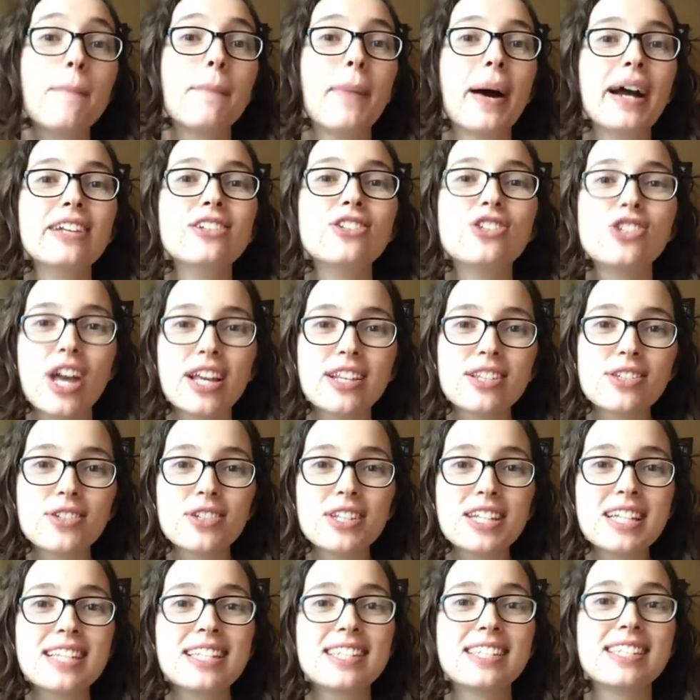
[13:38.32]
my
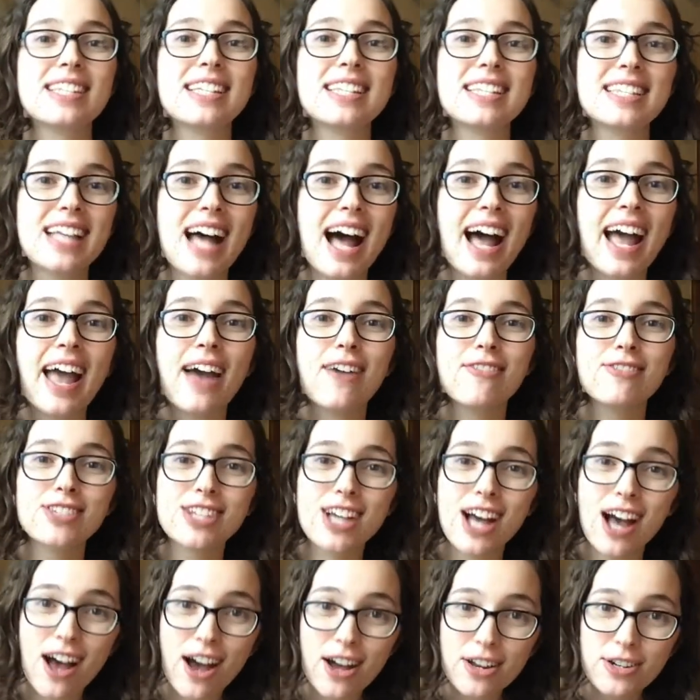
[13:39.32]
gentleness does not have
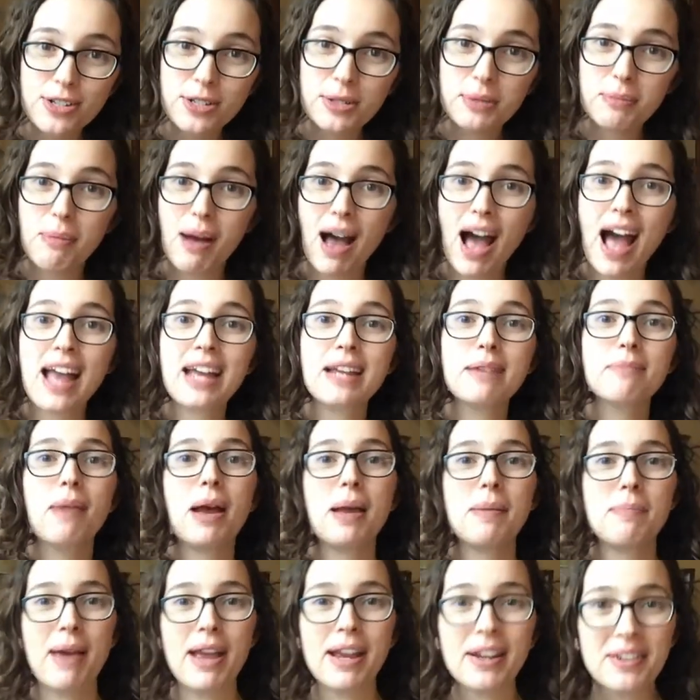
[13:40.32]
to undermine
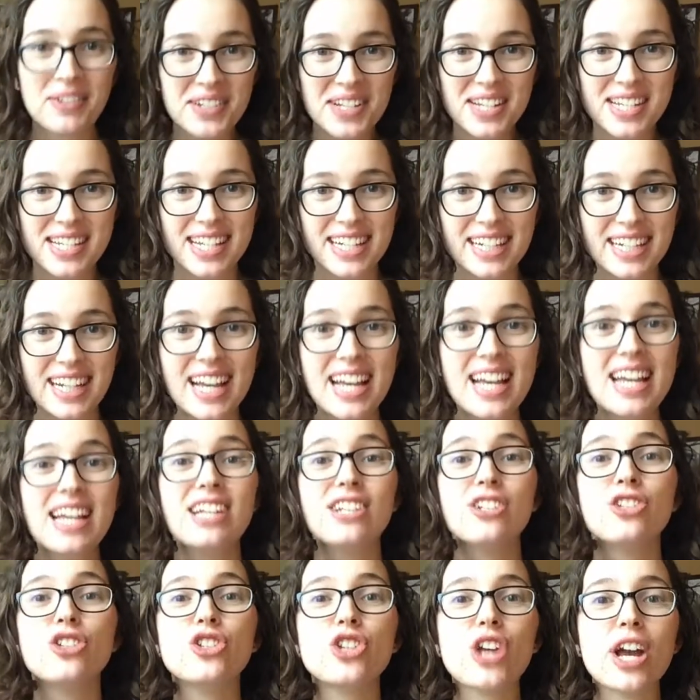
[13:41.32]
my parenting.
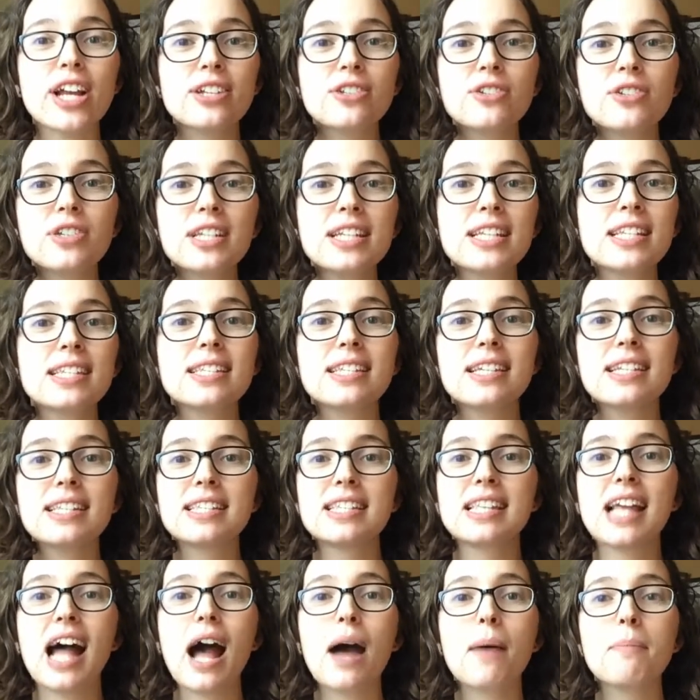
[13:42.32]
Gentleness does
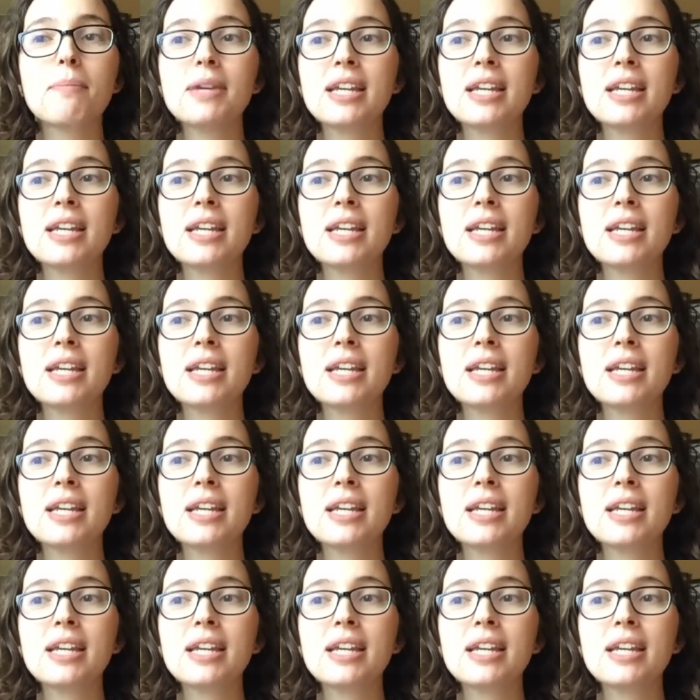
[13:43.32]
not